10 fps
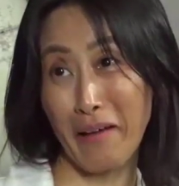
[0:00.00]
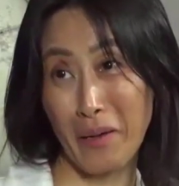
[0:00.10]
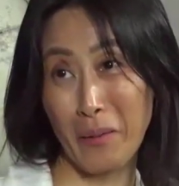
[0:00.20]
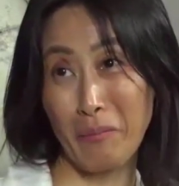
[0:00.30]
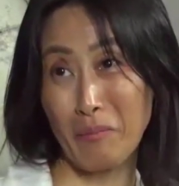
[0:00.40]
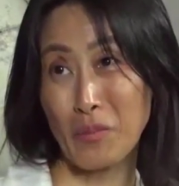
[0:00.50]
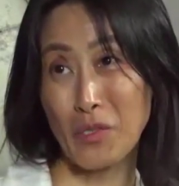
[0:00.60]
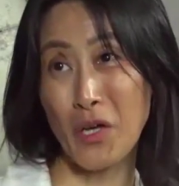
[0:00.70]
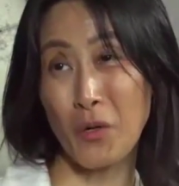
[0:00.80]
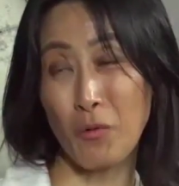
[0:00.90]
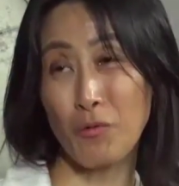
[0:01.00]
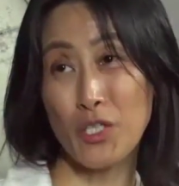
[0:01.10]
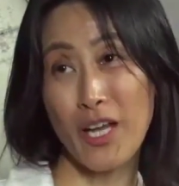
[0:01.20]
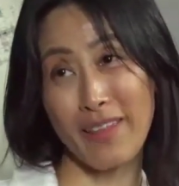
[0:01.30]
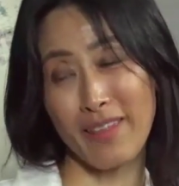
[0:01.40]
Um, so,
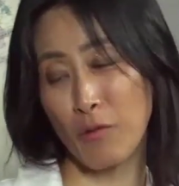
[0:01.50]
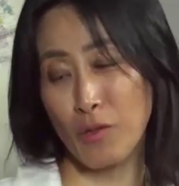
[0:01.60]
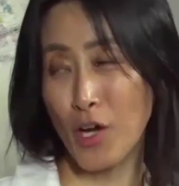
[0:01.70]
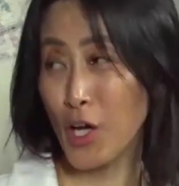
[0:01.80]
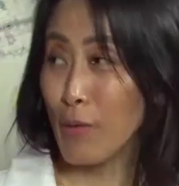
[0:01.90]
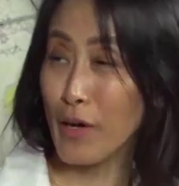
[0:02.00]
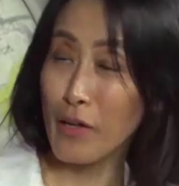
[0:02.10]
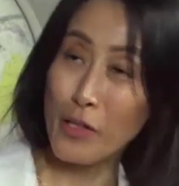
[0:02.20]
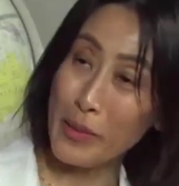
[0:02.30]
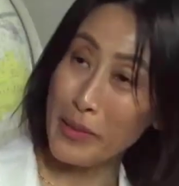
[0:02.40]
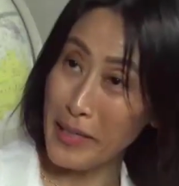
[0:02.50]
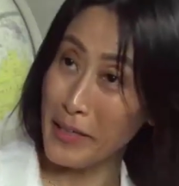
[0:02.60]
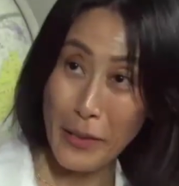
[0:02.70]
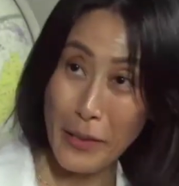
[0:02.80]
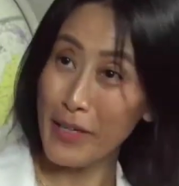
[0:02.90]
which I think we'll talk about a little bit
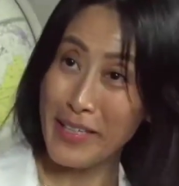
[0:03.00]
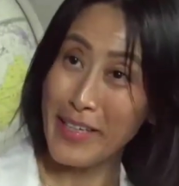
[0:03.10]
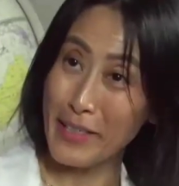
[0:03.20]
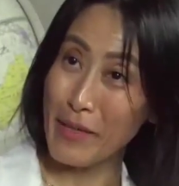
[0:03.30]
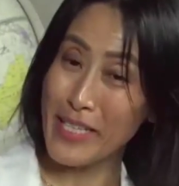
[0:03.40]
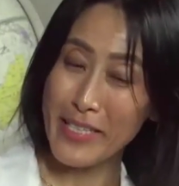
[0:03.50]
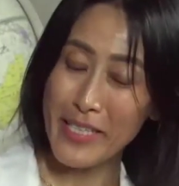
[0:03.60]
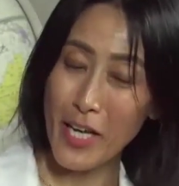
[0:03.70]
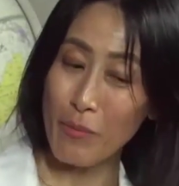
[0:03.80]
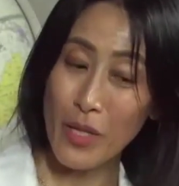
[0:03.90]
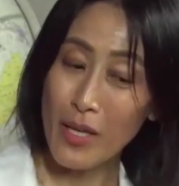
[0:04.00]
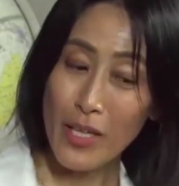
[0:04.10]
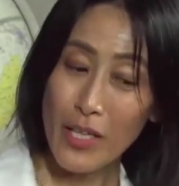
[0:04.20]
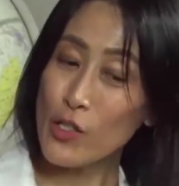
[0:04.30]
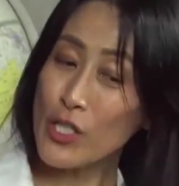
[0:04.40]
later. But yeah, it's um,
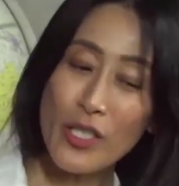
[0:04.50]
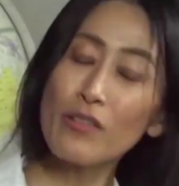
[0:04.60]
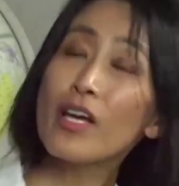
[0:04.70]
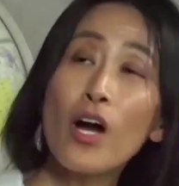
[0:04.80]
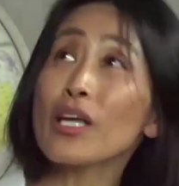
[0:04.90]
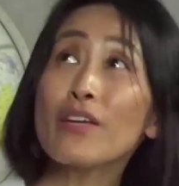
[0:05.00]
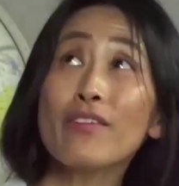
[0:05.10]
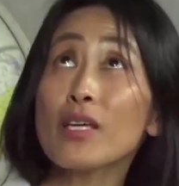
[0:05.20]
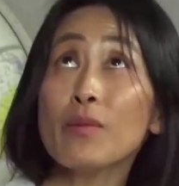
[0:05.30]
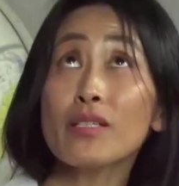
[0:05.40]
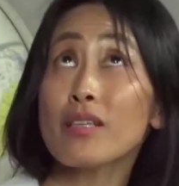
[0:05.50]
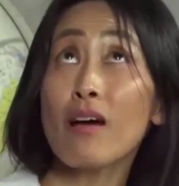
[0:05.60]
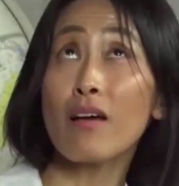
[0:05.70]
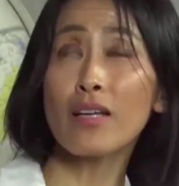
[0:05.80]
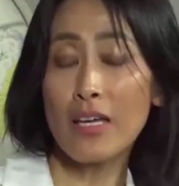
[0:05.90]
you just don't know. Even Kim Il
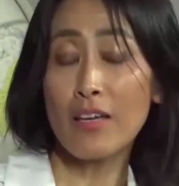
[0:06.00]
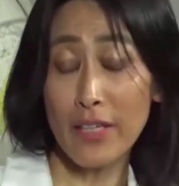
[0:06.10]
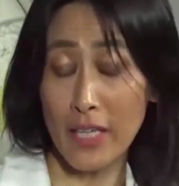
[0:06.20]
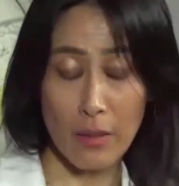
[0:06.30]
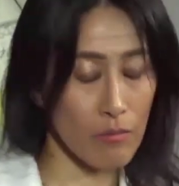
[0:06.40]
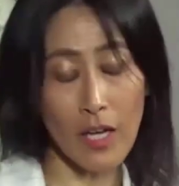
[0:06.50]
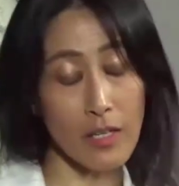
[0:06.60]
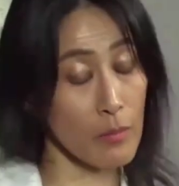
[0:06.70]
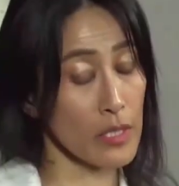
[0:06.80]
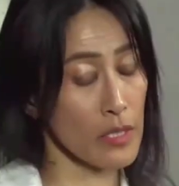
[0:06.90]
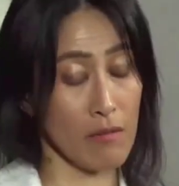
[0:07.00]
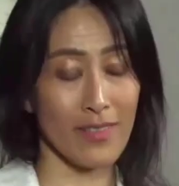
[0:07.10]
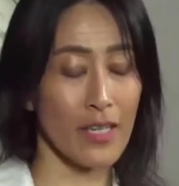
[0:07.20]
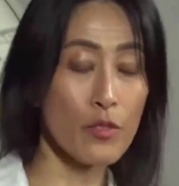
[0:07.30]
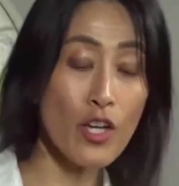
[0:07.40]
Sung, even Kim, not Kim Il
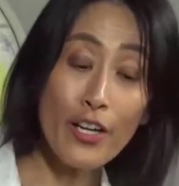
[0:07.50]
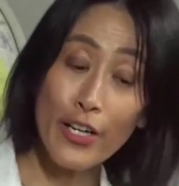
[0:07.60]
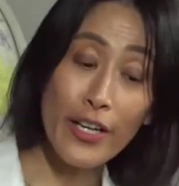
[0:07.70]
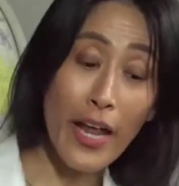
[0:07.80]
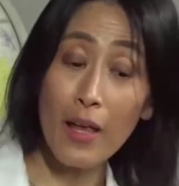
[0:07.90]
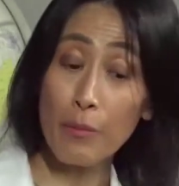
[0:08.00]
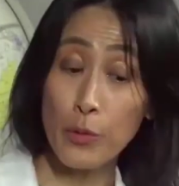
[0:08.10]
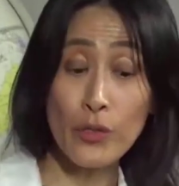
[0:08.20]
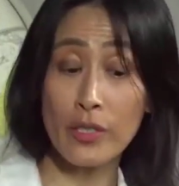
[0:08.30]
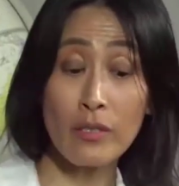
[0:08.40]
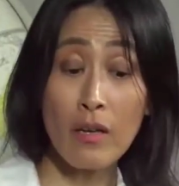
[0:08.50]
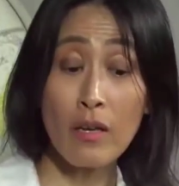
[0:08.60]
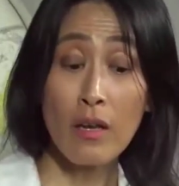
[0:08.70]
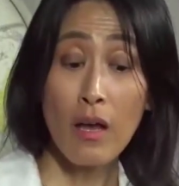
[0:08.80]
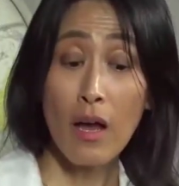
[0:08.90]
Sung, Kim Jong Un and
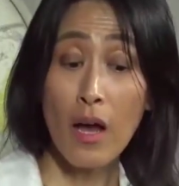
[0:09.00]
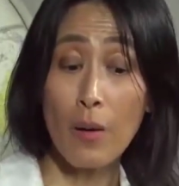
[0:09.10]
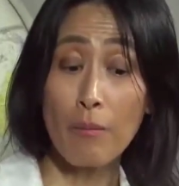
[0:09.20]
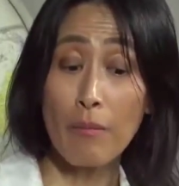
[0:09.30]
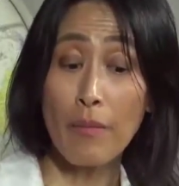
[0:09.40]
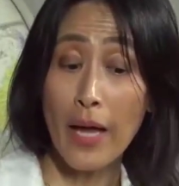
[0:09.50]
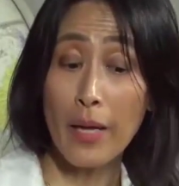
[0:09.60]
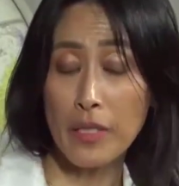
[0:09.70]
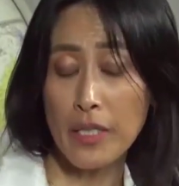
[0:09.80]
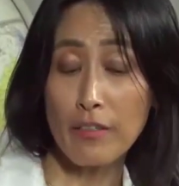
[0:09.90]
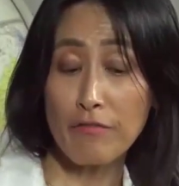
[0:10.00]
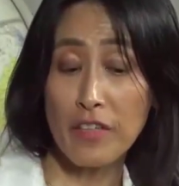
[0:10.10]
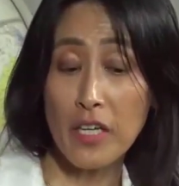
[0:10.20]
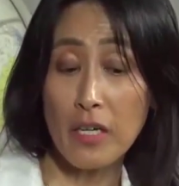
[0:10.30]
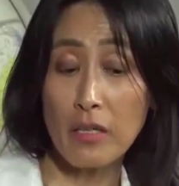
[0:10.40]
Putin, um, I
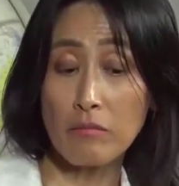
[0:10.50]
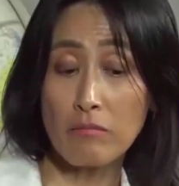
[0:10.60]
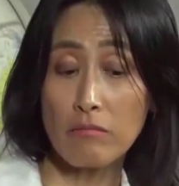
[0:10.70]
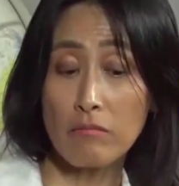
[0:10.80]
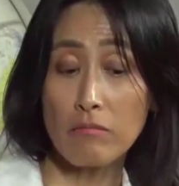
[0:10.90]
believe, uh,